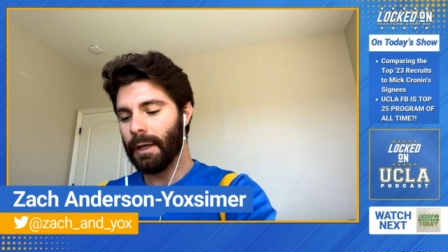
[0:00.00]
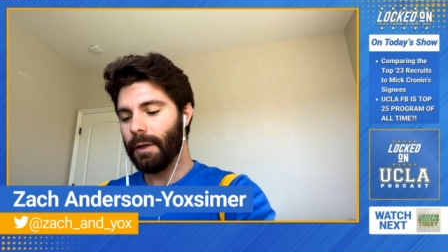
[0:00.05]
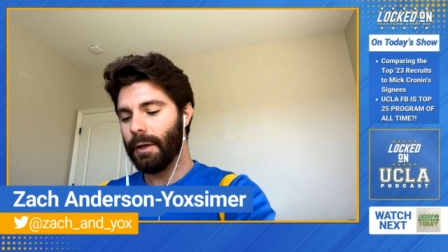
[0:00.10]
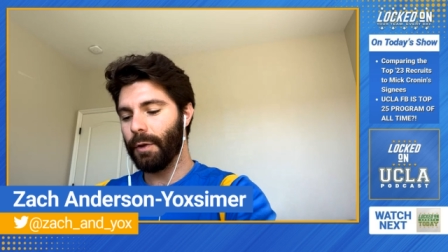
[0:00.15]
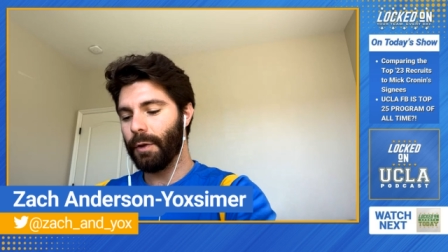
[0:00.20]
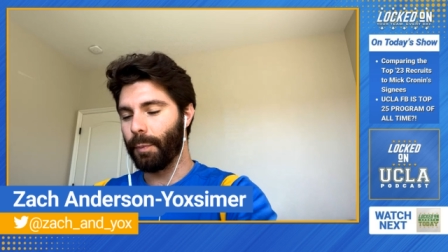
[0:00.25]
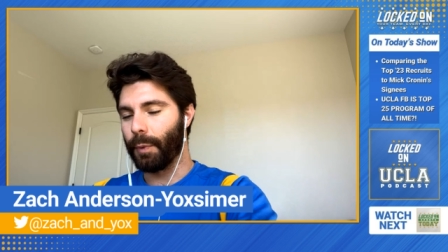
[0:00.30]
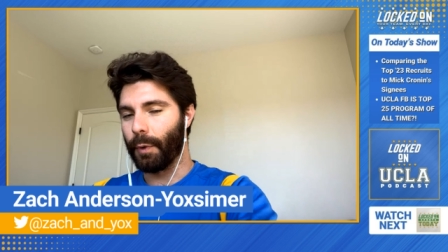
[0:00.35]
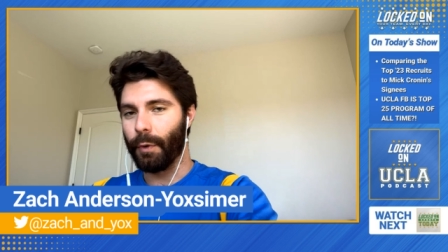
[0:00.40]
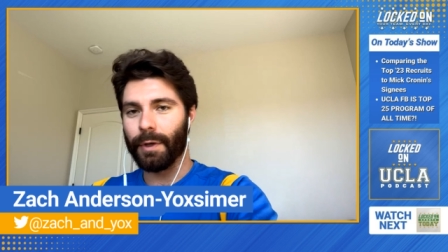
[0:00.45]

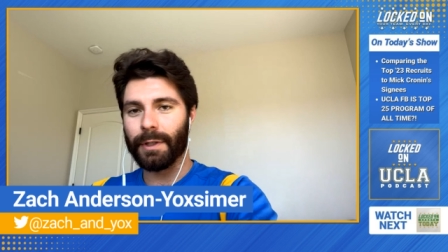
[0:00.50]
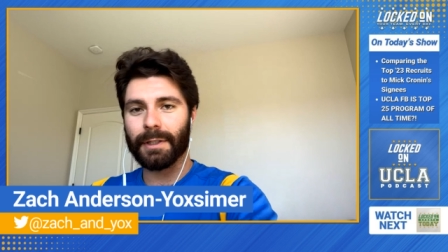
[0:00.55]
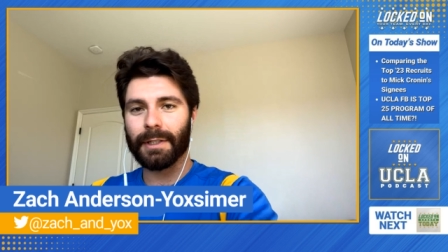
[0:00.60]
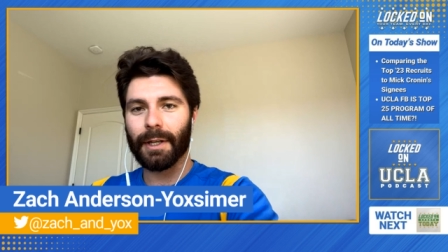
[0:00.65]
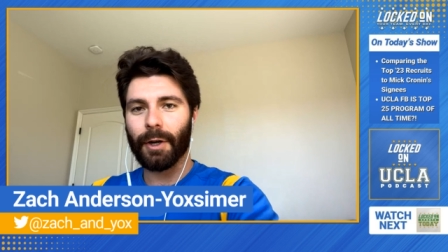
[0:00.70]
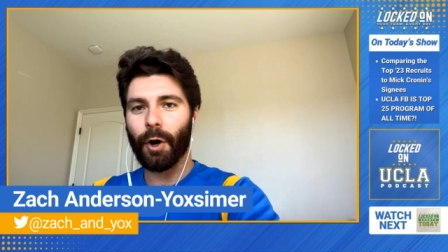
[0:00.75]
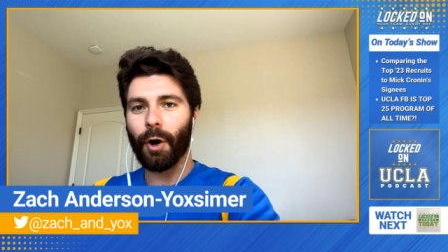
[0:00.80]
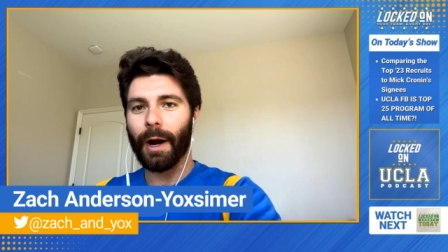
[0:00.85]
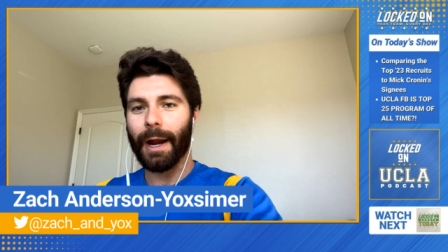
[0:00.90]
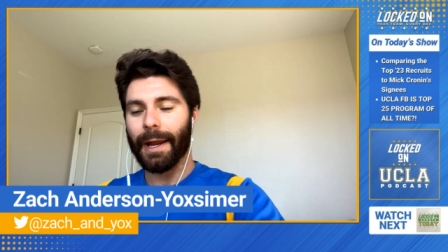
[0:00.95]
the Bruins
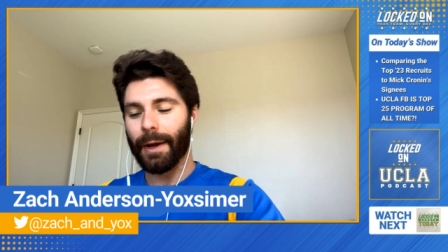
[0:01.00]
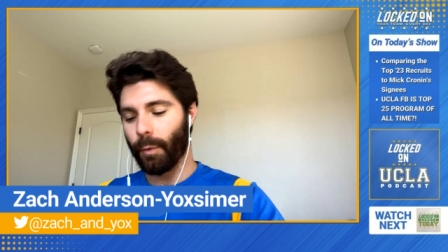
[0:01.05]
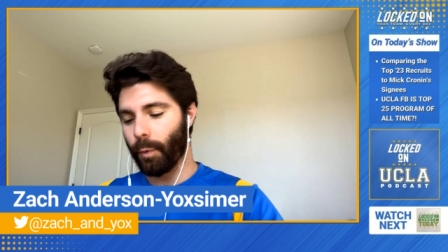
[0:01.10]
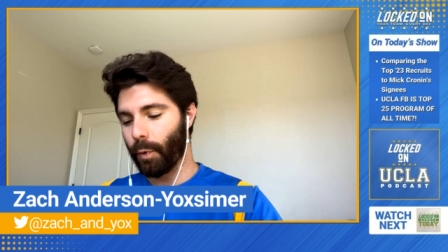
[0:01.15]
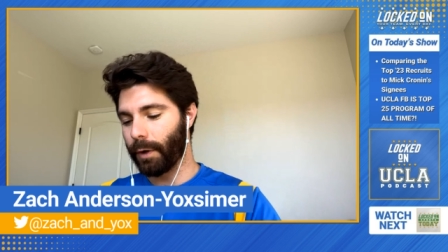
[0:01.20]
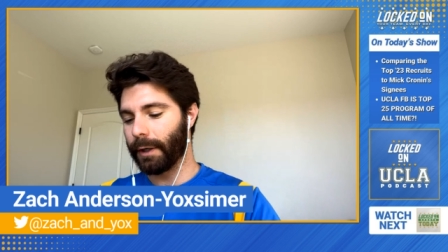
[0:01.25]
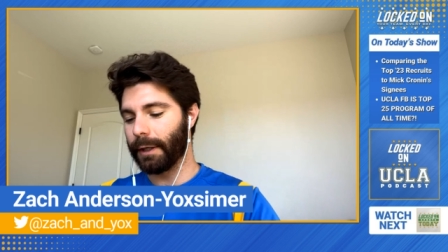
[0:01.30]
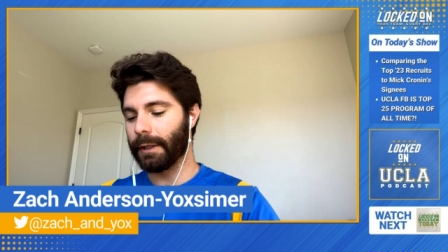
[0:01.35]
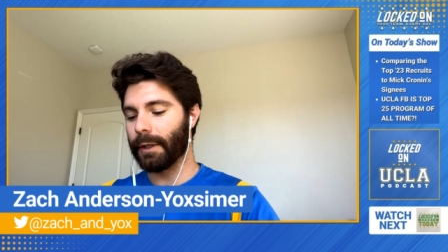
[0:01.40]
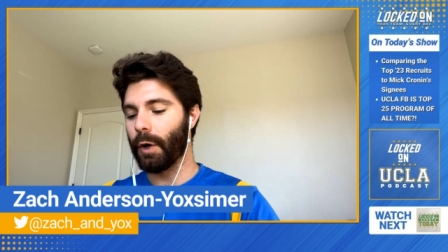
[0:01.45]
said, all right,
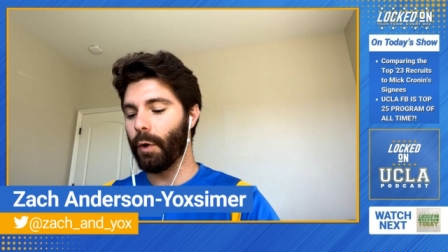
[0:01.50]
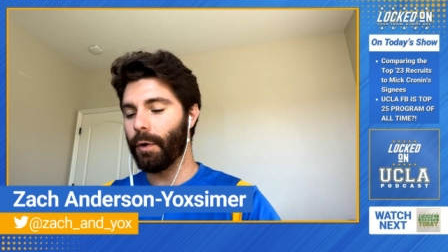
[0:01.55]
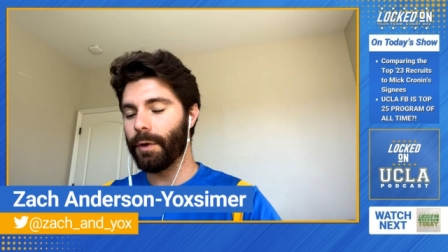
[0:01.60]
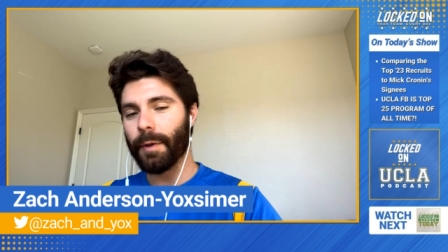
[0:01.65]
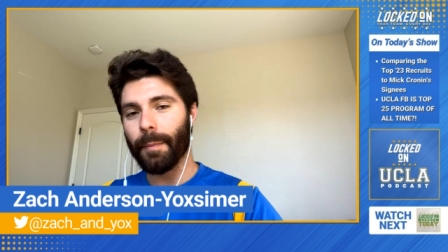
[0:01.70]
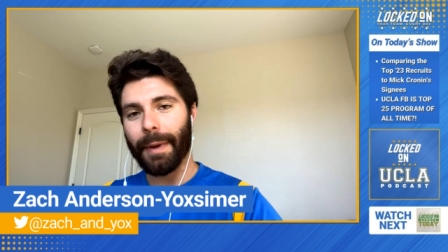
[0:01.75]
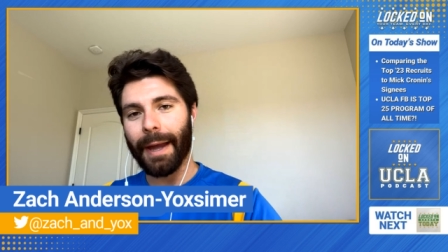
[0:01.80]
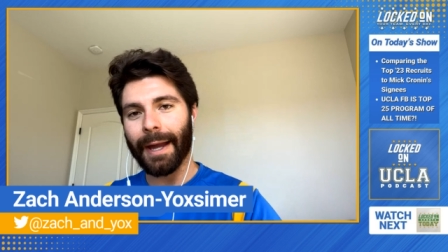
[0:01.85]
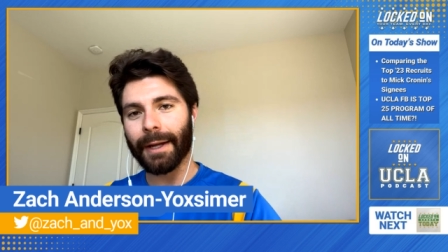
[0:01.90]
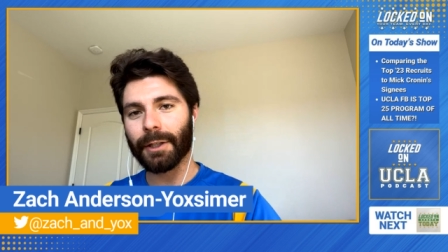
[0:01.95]
we're going to go in
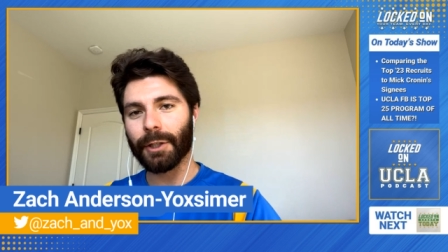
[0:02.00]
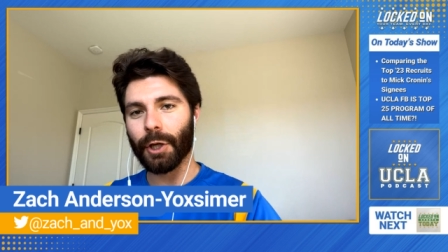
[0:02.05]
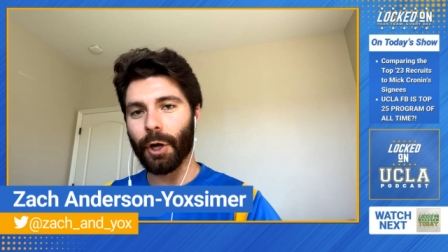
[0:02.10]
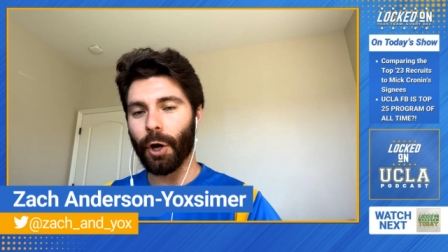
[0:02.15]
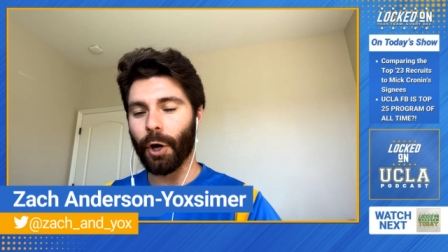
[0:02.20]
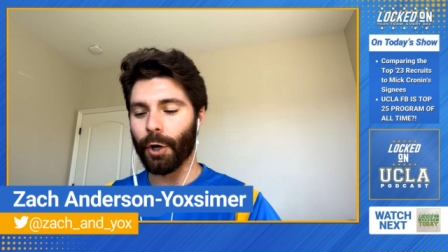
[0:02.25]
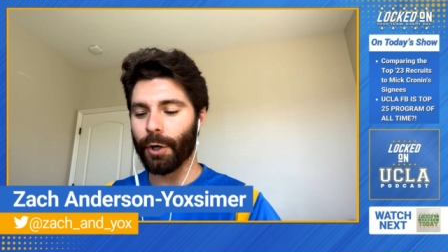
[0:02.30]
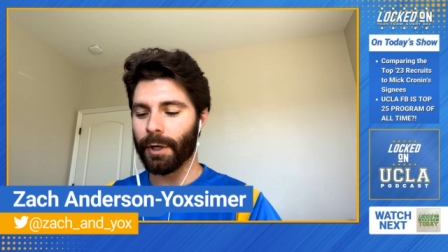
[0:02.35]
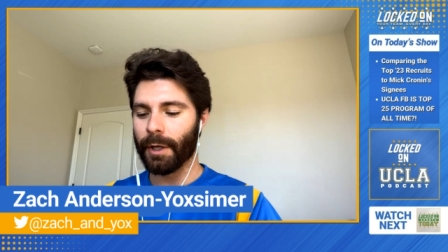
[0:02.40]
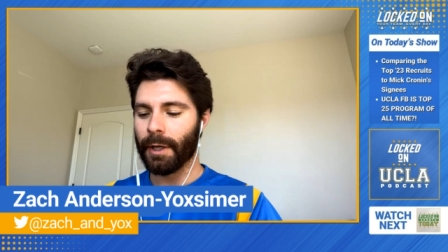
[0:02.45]
the
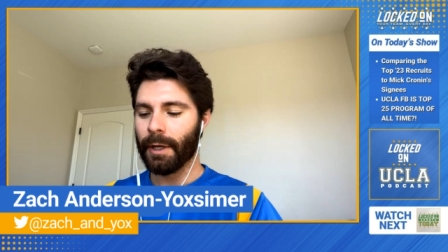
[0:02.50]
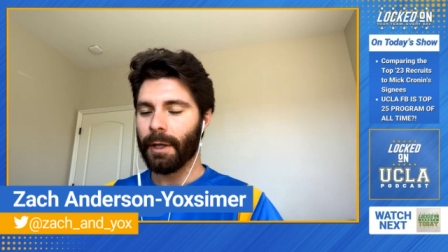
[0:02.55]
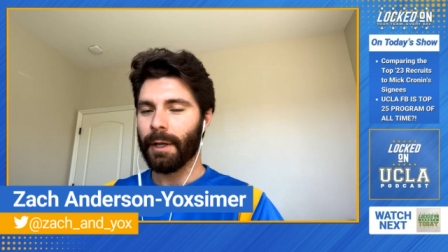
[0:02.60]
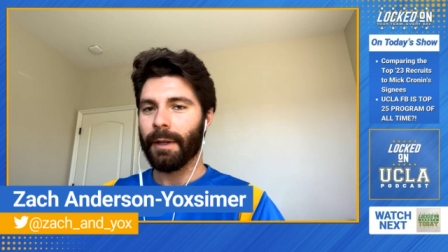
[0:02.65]
backyard.